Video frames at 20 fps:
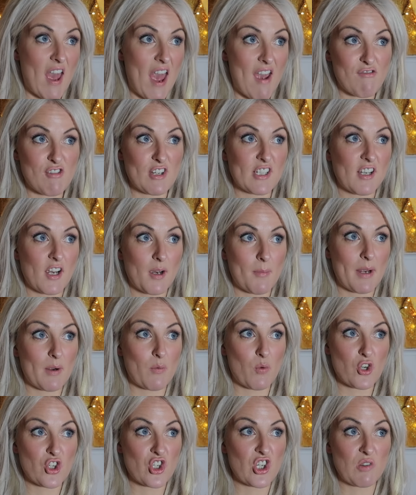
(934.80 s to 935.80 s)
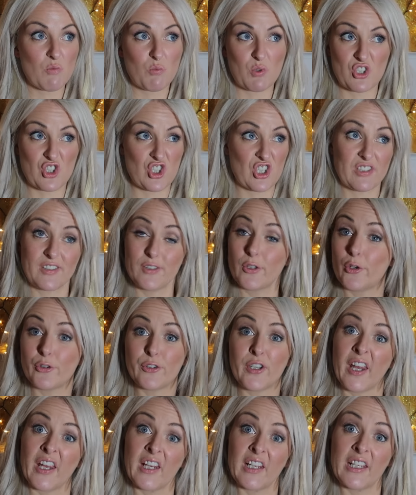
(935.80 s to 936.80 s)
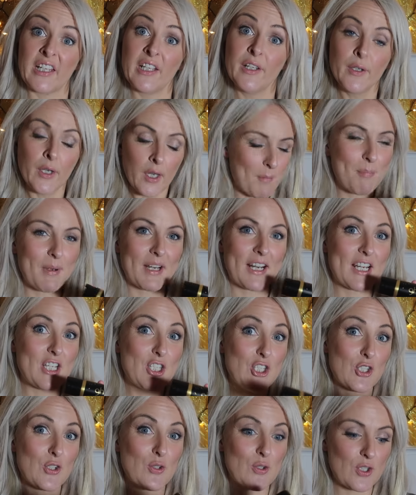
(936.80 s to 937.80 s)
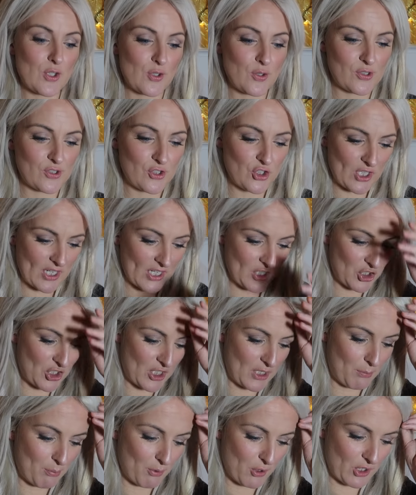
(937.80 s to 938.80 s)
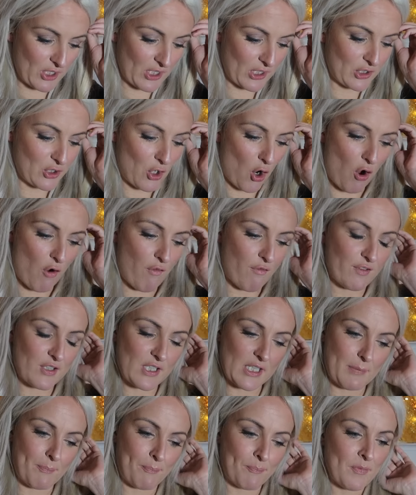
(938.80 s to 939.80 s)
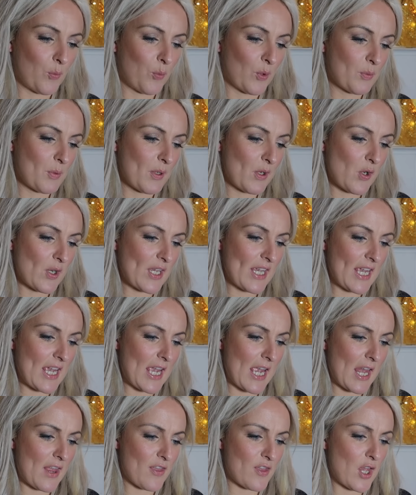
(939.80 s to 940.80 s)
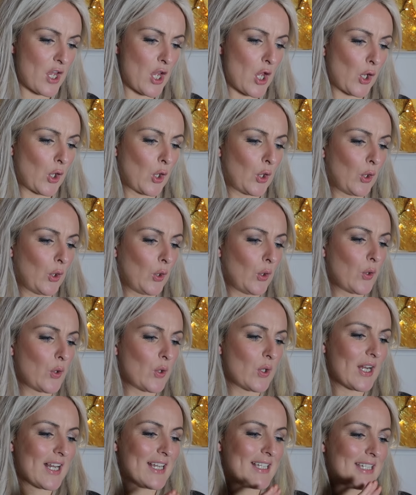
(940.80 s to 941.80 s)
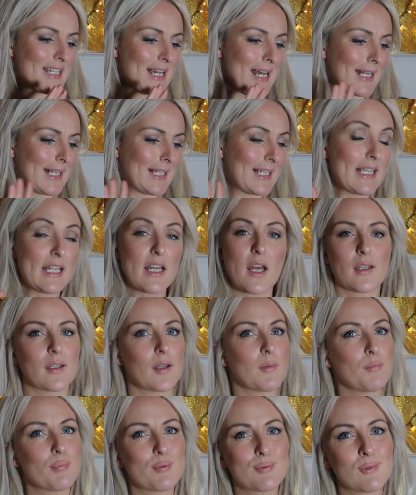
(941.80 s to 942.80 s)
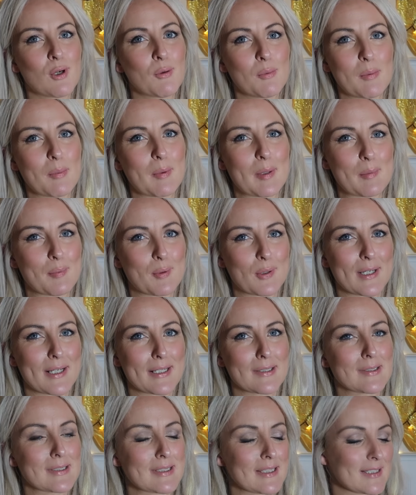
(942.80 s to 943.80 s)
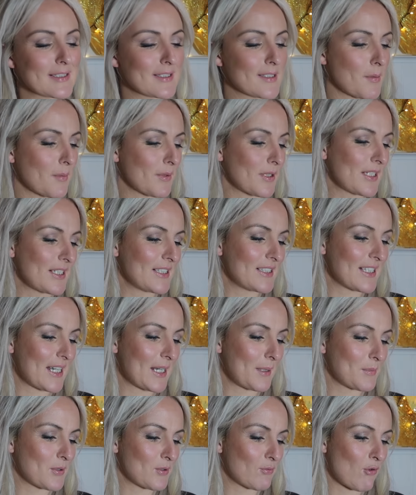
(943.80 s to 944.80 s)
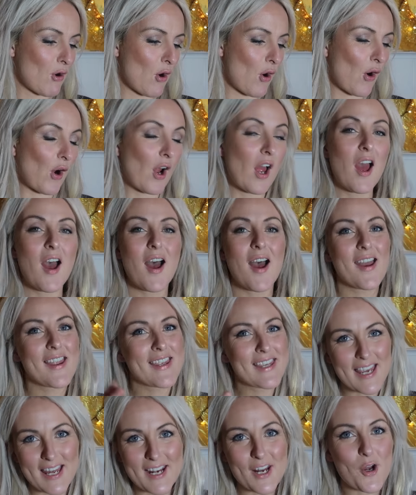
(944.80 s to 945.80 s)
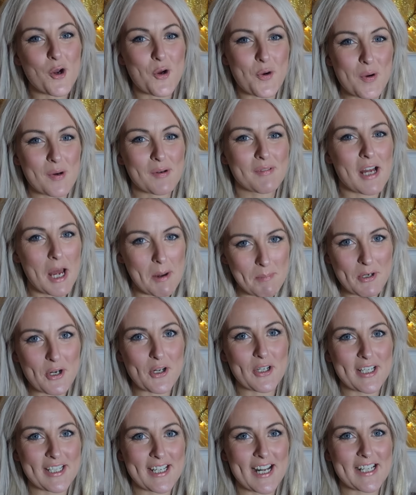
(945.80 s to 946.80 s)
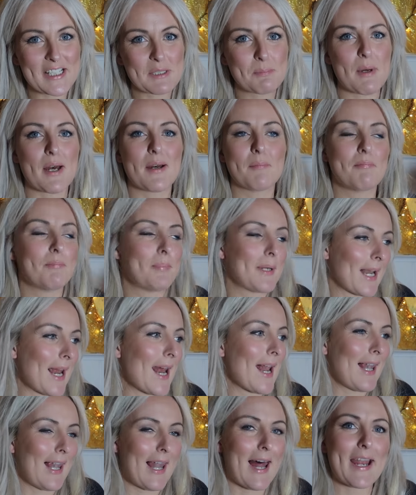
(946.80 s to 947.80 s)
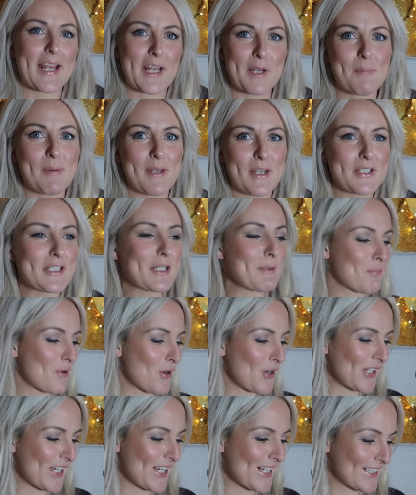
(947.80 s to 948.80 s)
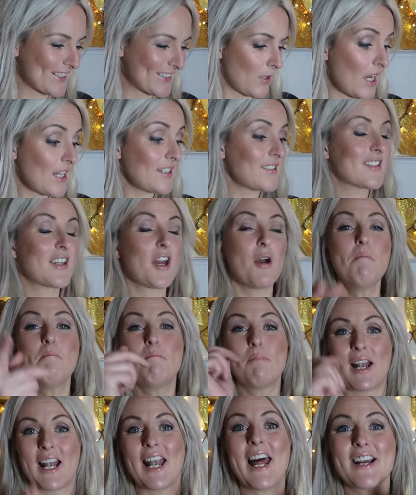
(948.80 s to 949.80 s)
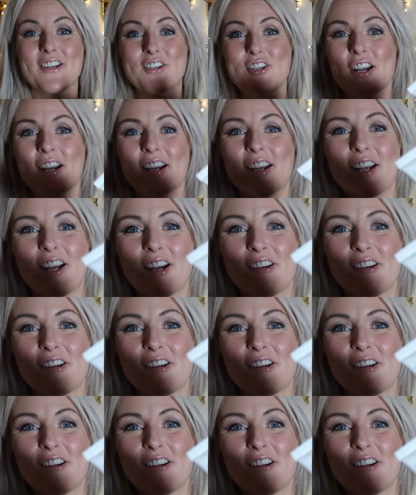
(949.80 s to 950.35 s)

every time I wash it, which is not daily, but I do use G H D products often. What have we got here? The Chlordali, and I'm probably pronouncing some of these names wrong. You know, I'm not an expert, but I like beauty products. It's complexion